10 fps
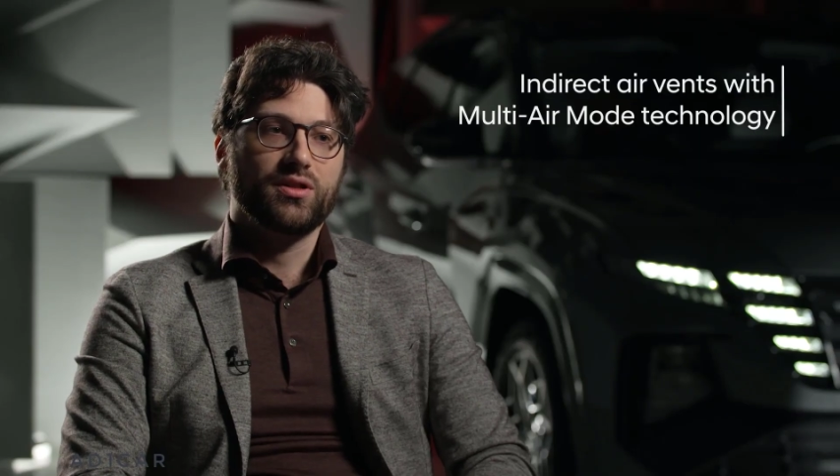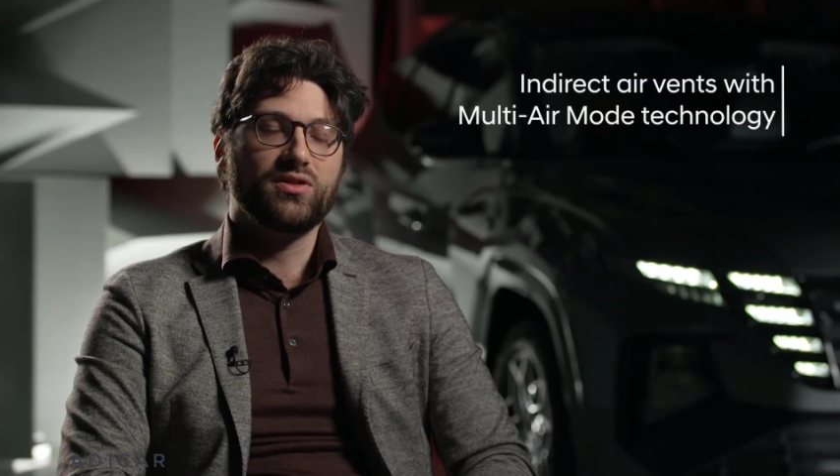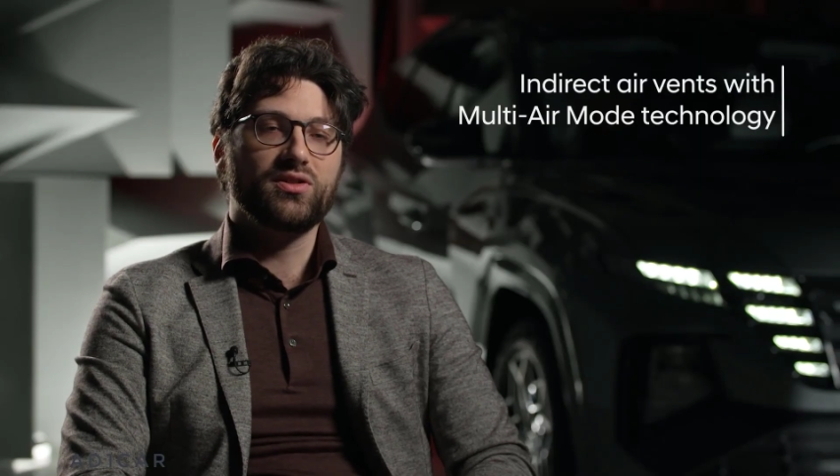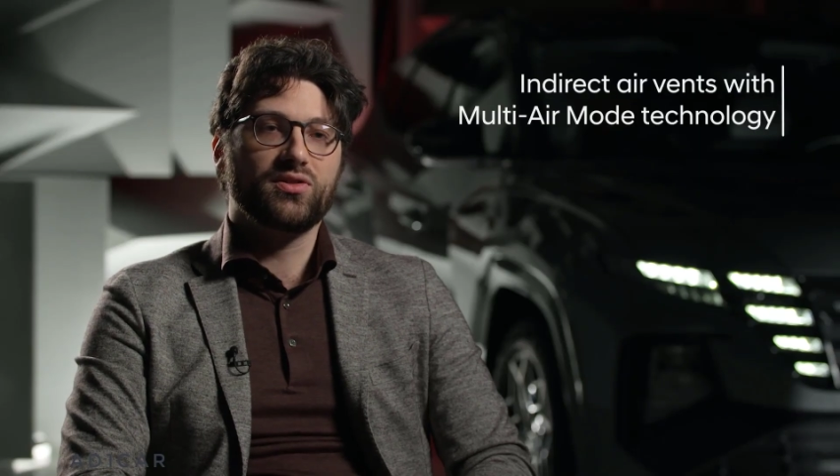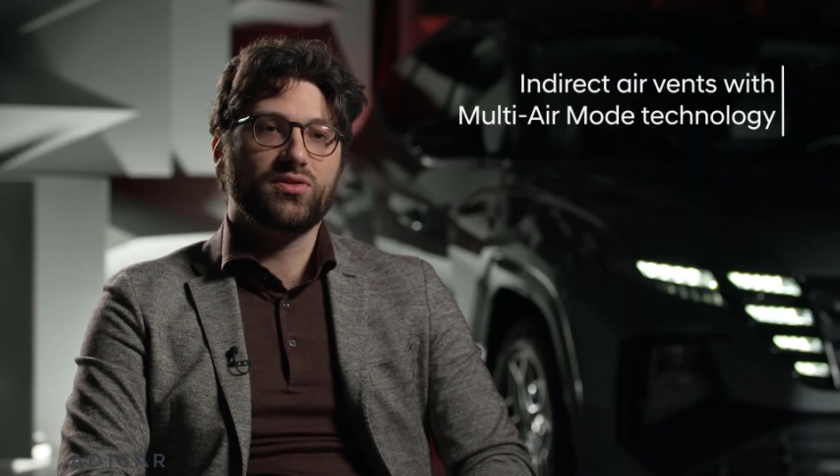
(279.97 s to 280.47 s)

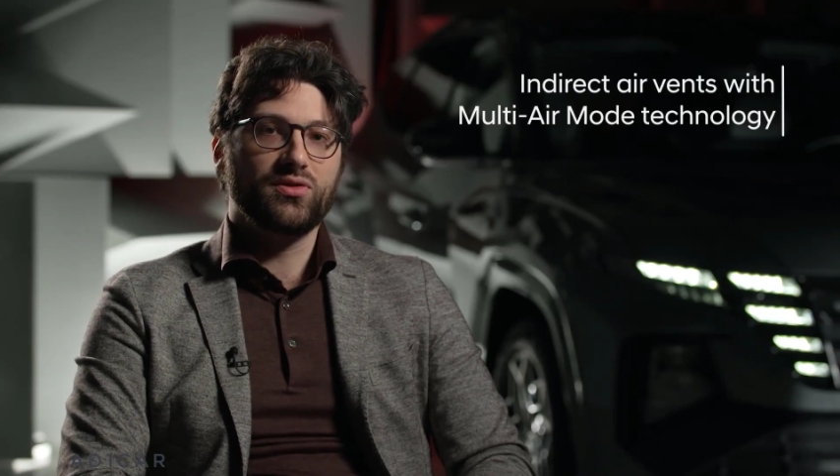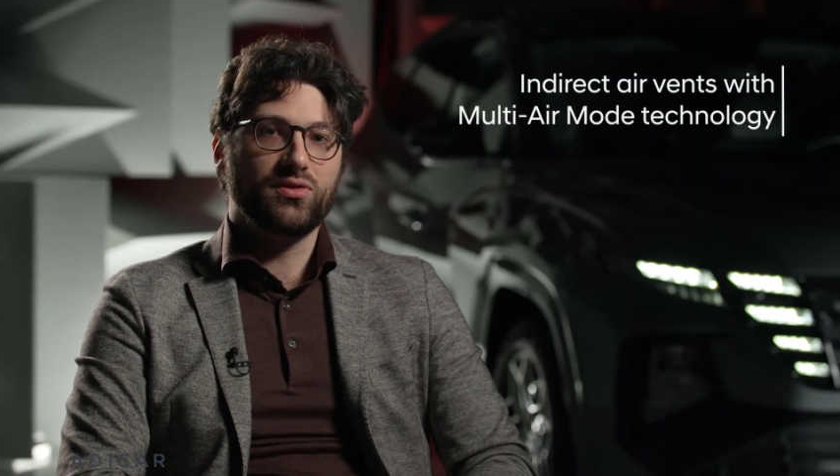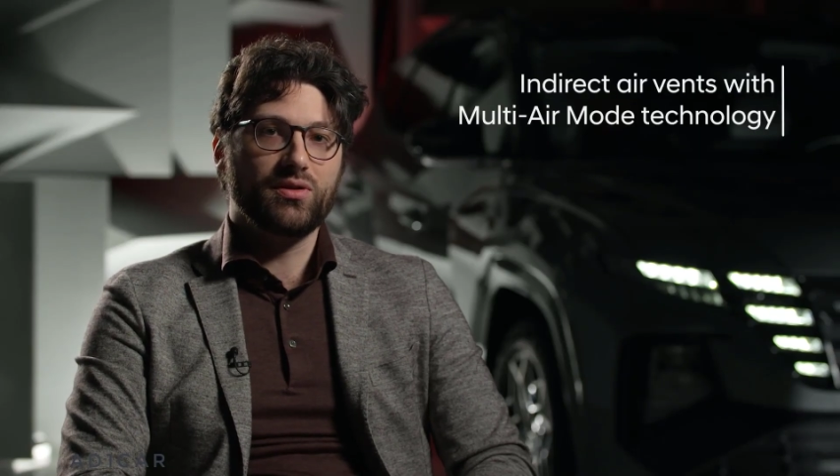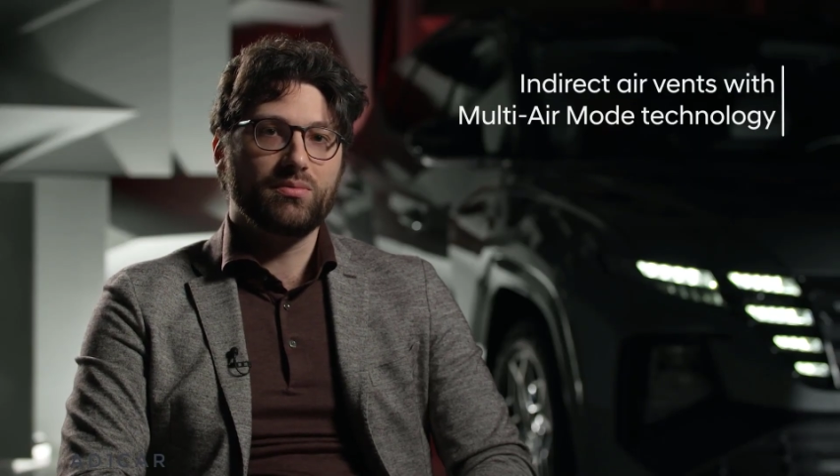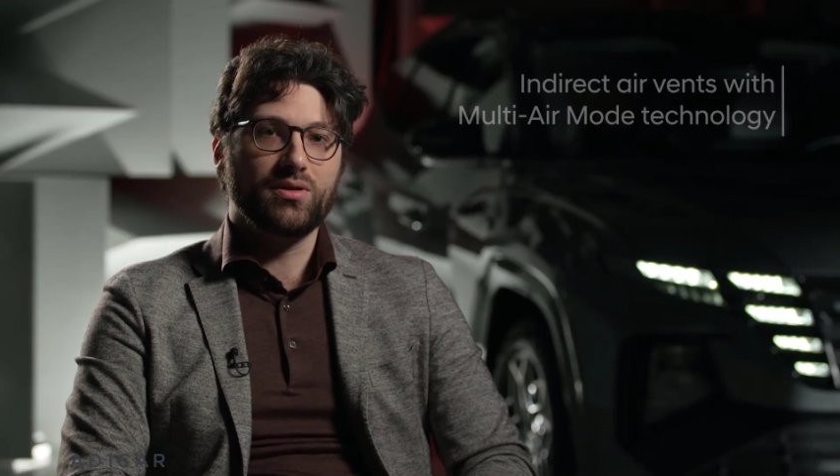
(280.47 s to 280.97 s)
This
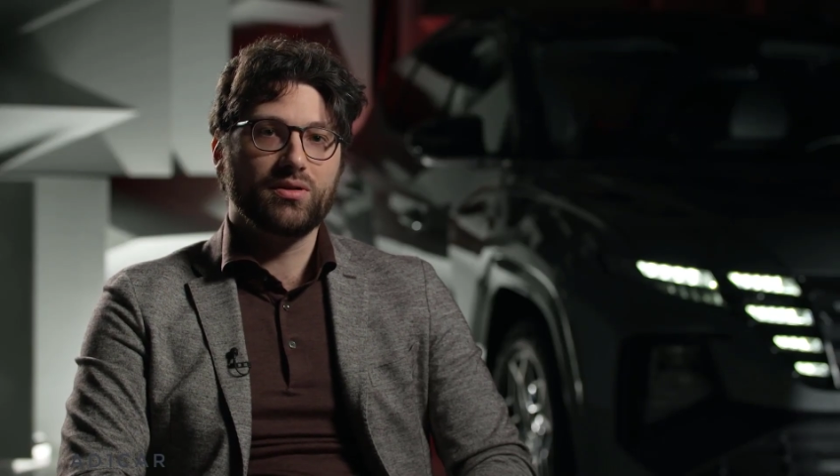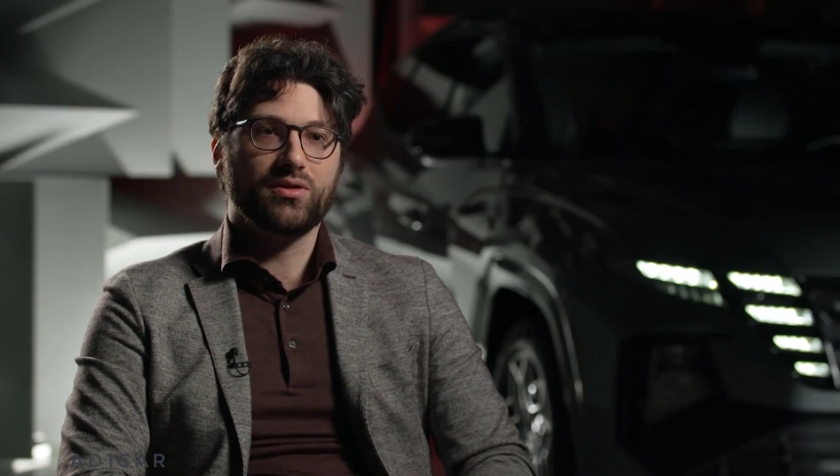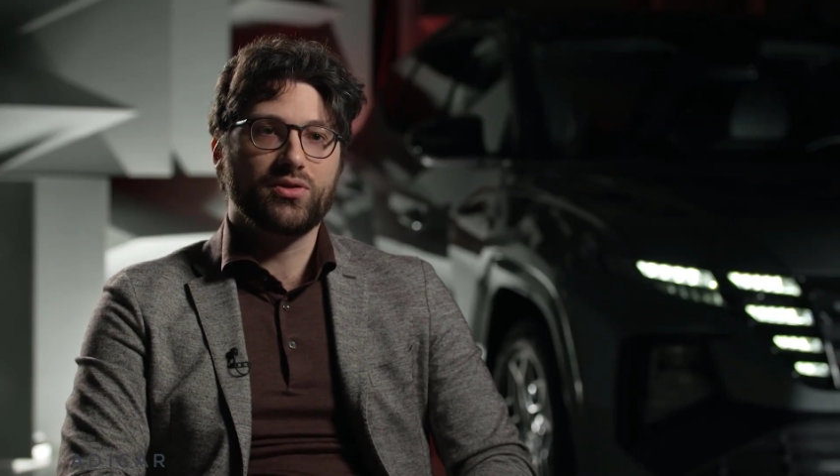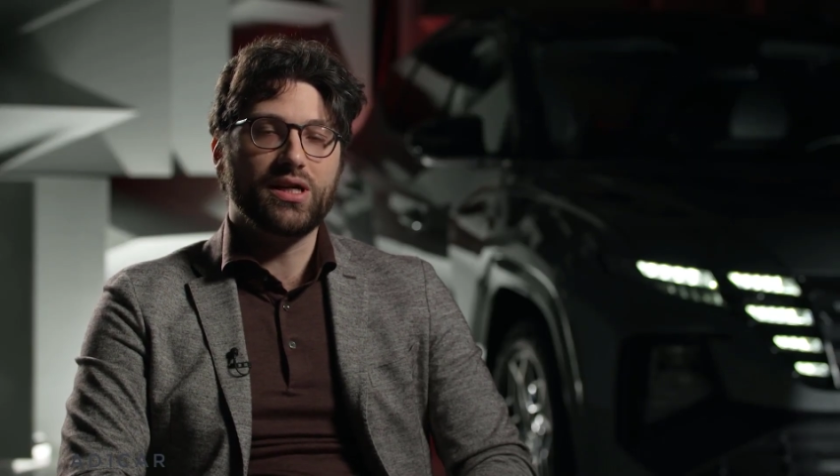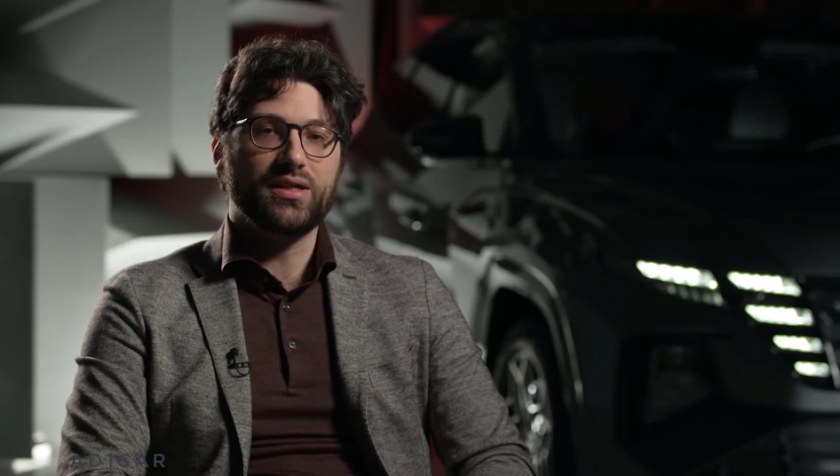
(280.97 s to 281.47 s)
system
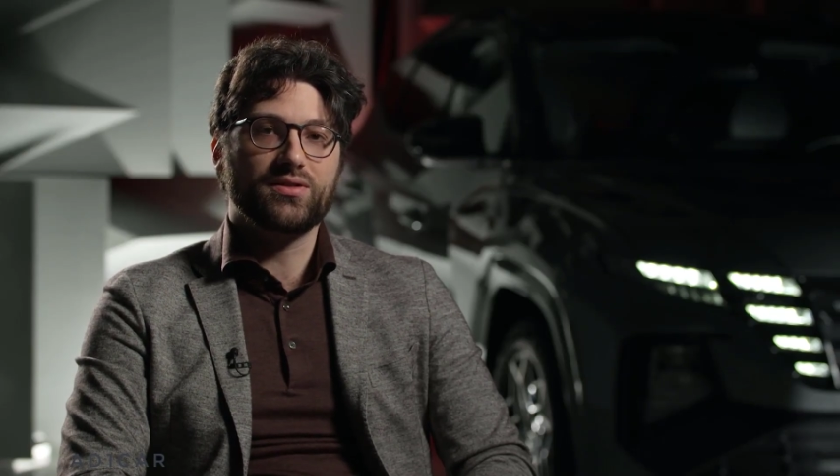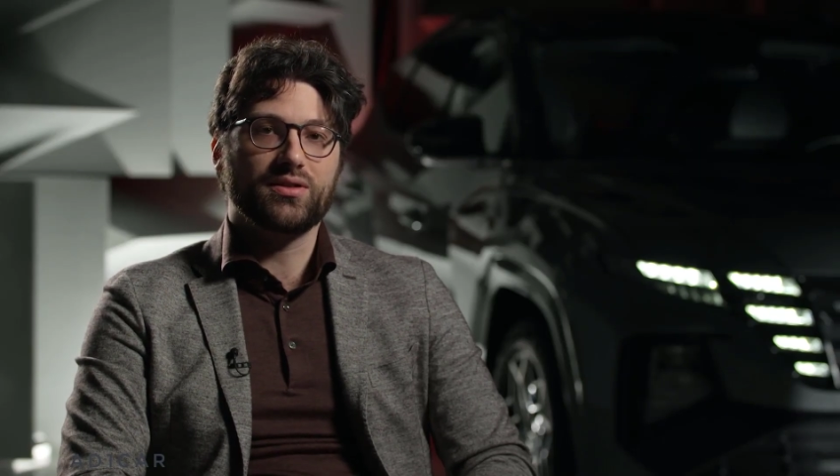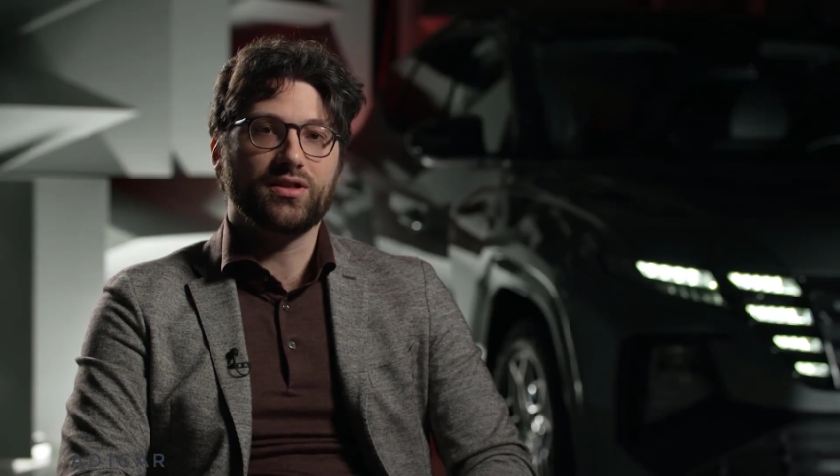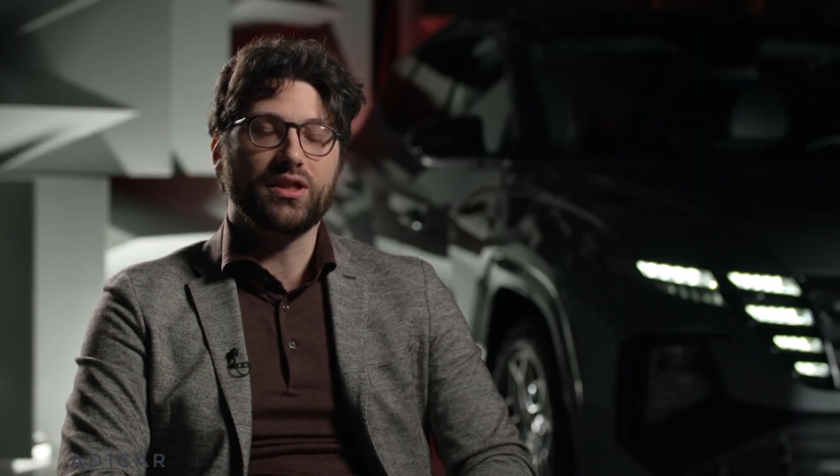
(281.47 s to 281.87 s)
creates